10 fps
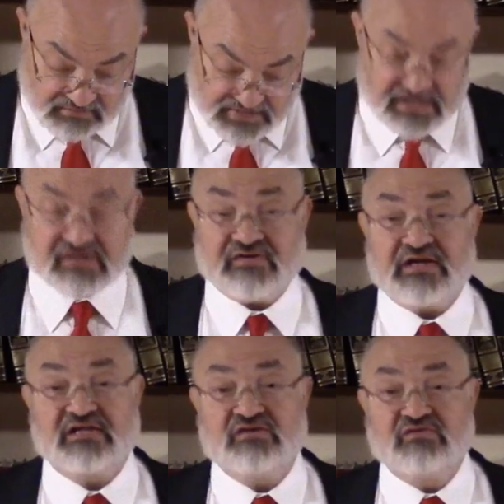And they
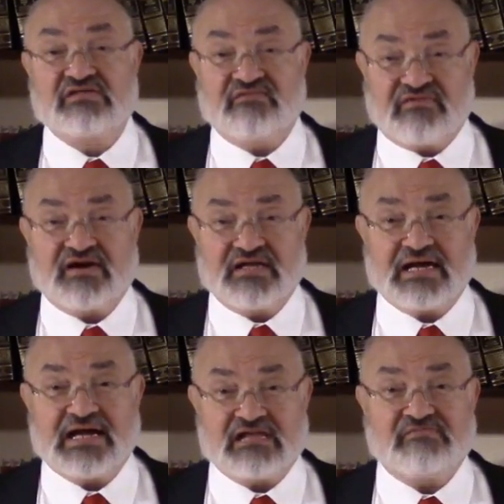created a new Sephardi
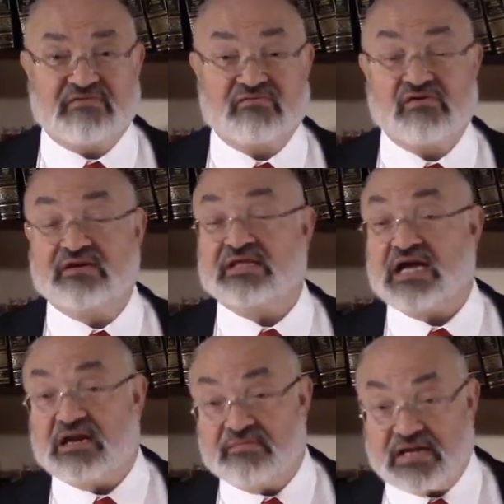diaspora of their own in the
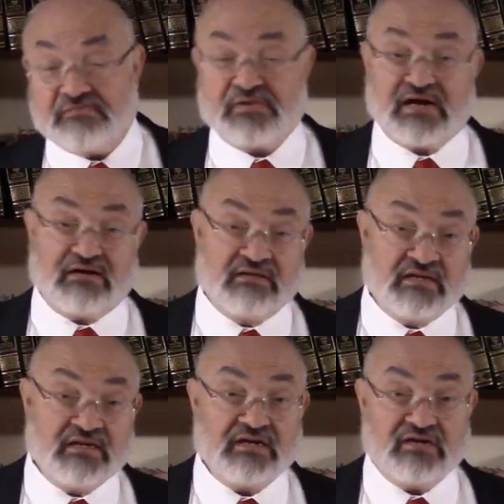Ottoman Empire,
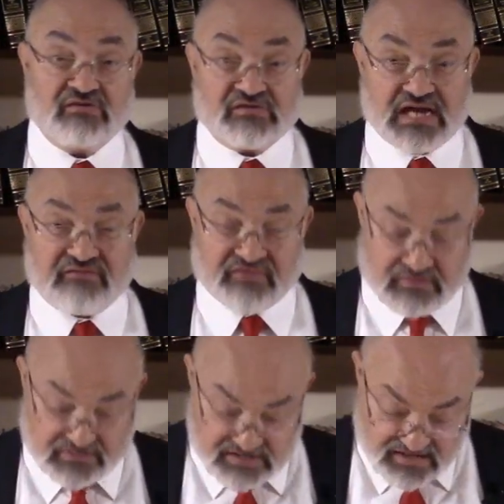in North Africa,
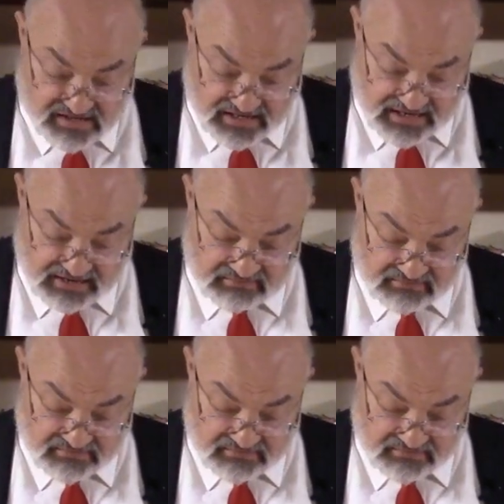and places like that.